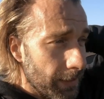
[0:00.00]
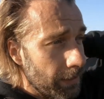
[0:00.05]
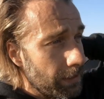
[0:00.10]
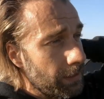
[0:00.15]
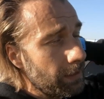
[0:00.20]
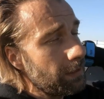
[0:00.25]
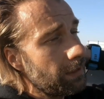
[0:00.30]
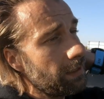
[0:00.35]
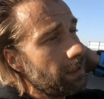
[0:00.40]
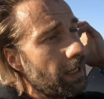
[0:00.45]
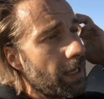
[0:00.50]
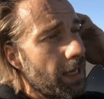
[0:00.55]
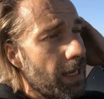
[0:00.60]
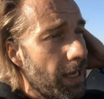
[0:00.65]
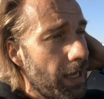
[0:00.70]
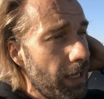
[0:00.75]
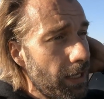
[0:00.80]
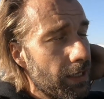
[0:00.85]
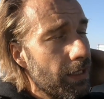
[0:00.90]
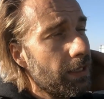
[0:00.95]
Then in the
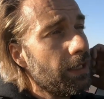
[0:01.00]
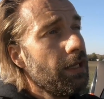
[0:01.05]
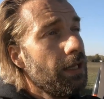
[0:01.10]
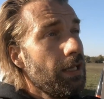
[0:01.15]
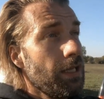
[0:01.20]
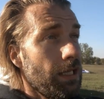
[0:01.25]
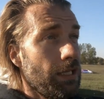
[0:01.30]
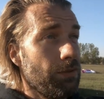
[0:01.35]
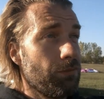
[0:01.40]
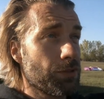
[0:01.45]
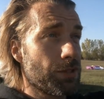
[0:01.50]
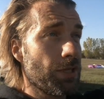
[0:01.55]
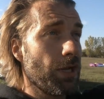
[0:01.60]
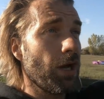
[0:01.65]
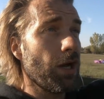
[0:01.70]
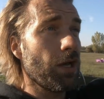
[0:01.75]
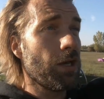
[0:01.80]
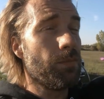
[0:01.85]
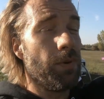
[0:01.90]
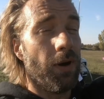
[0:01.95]
air, he was
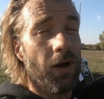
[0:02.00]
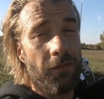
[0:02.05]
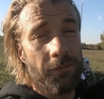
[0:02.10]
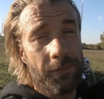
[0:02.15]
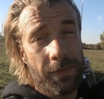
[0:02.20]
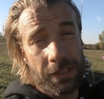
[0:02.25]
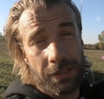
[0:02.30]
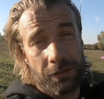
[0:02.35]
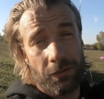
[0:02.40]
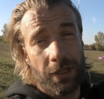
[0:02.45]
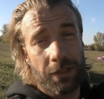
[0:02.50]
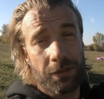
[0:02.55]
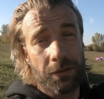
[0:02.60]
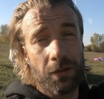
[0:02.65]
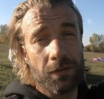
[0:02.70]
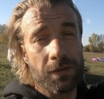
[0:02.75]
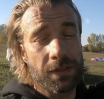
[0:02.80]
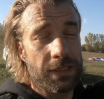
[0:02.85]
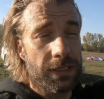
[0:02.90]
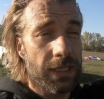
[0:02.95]
high above me, so I
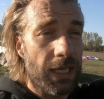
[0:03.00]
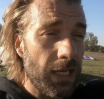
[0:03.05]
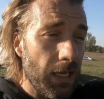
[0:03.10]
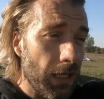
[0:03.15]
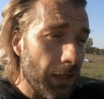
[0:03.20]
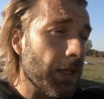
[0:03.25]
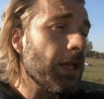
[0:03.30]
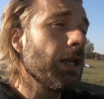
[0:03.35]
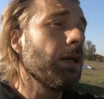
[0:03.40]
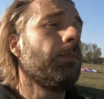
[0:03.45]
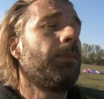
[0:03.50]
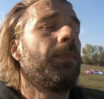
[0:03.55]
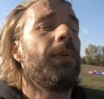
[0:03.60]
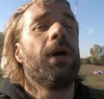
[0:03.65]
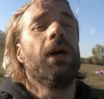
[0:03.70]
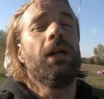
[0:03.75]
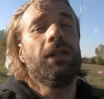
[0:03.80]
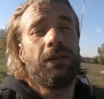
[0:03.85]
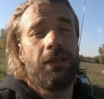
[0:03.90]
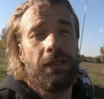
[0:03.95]
couldn't see anything,
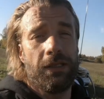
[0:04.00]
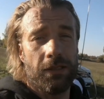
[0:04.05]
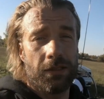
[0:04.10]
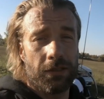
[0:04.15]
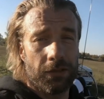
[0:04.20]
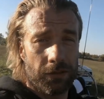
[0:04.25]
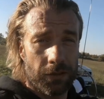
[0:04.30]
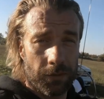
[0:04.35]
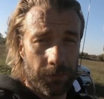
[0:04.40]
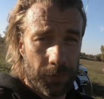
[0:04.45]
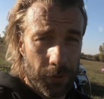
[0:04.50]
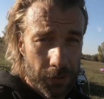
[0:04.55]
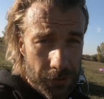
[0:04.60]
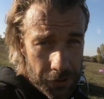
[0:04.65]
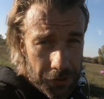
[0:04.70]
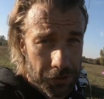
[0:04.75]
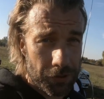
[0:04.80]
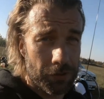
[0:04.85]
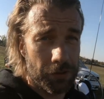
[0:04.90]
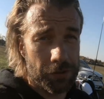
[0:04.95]
but the
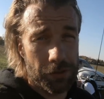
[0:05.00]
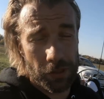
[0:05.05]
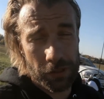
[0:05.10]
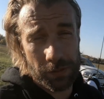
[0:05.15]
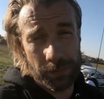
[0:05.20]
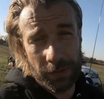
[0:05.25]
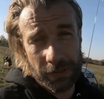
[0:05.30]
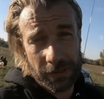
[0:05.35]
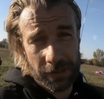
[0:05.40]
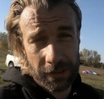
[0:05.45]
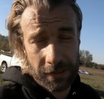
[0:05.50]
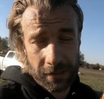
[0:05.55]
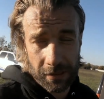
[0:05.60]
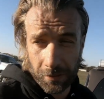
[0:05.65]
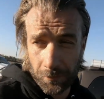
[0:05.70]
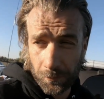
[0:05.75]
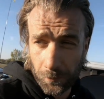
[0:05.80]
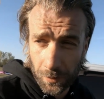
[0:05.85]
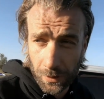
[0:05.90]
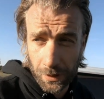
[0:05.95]
position adjustment
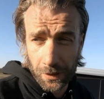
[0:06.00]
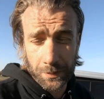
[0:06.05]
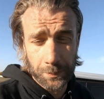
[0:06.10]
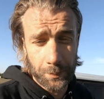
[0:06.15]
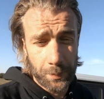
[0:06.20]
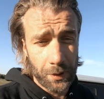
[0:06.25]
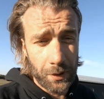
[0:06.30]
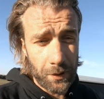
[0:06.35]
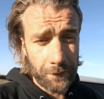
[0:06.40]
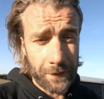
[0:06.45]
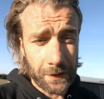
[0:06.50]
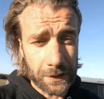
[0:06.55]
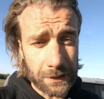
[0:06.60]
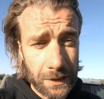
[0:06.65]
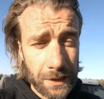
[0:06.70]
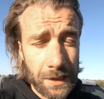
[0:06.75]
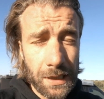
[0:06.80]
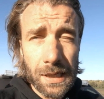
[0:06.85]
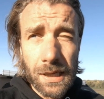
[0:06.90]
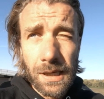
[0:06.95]
system worked
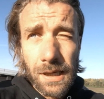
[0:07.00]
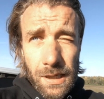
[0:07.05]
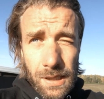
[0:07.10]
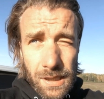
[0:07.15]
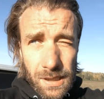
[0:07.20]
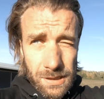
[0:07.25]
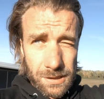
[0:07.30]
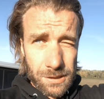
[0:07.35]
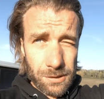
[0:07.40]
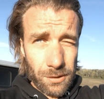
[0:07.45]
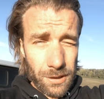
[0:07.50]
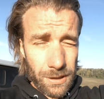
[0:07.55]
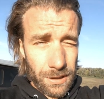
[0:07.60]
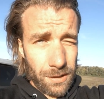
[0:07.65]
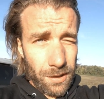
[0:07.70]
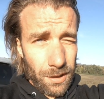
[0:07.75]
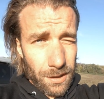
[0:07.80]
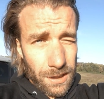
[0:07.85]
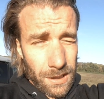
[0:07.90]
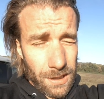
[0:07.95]
perfectly. So I
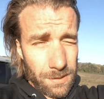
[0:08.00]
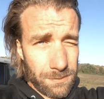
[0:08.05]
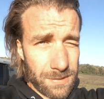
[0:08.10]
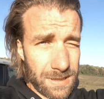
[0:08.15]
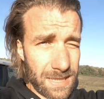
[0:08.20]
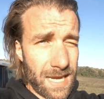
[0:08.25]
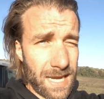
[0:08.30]
got him